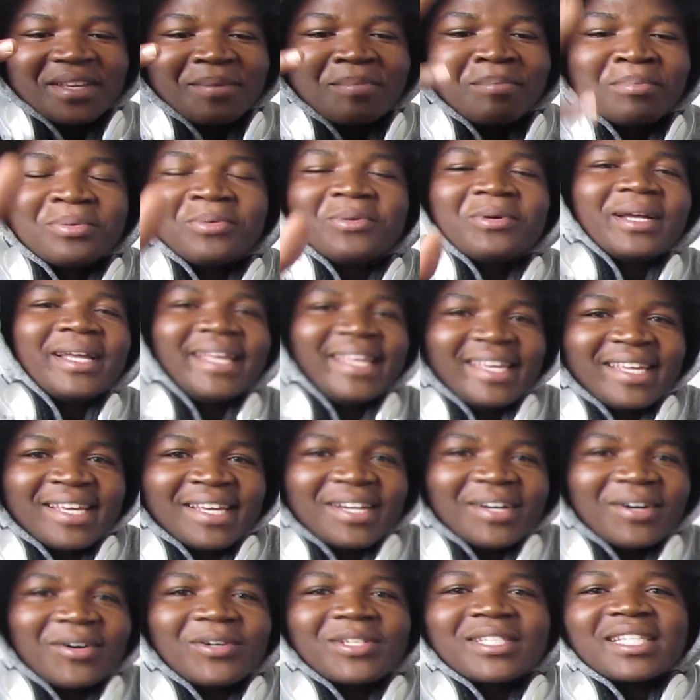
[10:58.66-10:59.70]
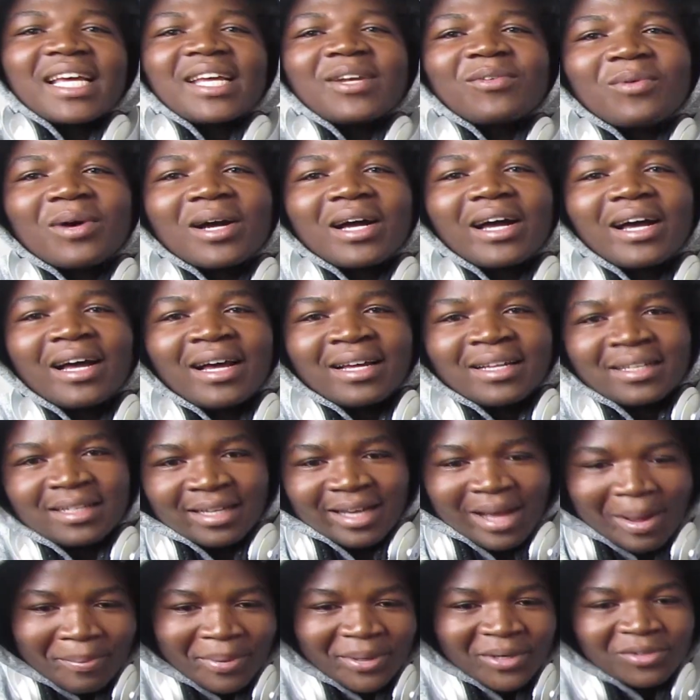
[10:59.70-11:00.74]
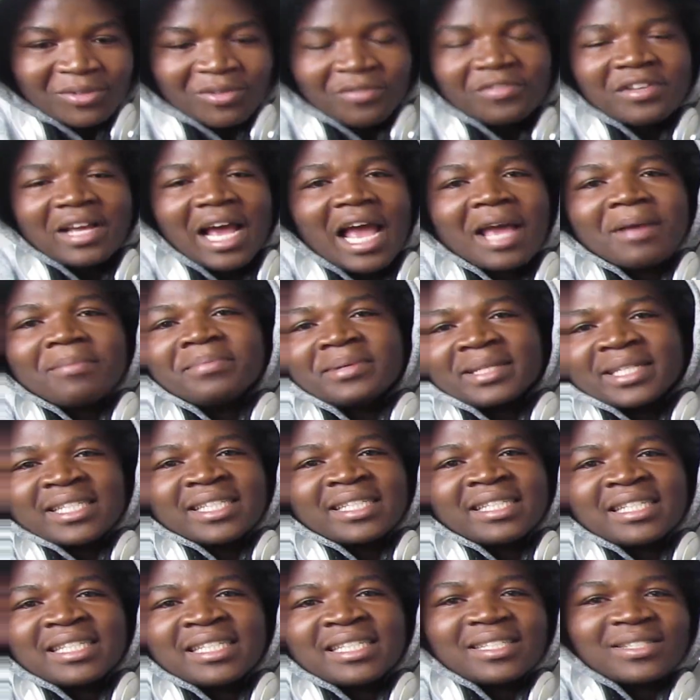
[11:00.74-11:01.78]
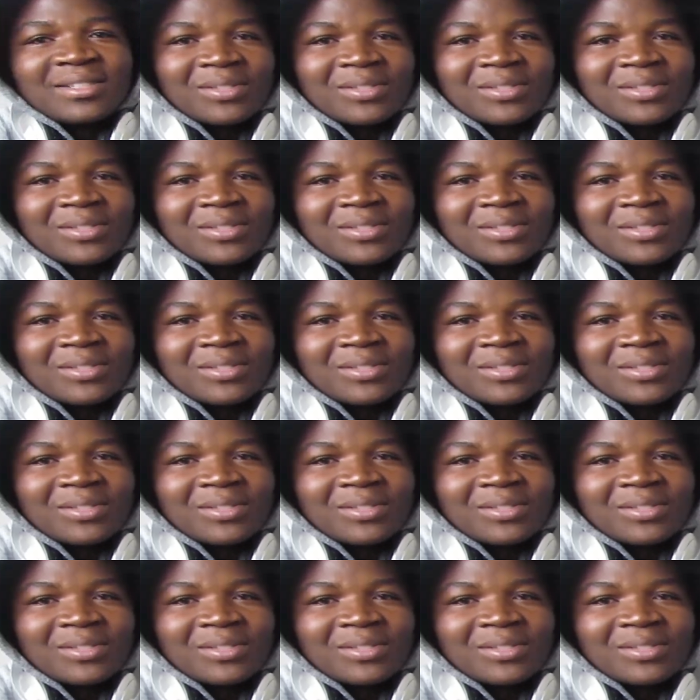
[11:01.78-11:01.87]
Boogie. Also I'm company on a high bridge.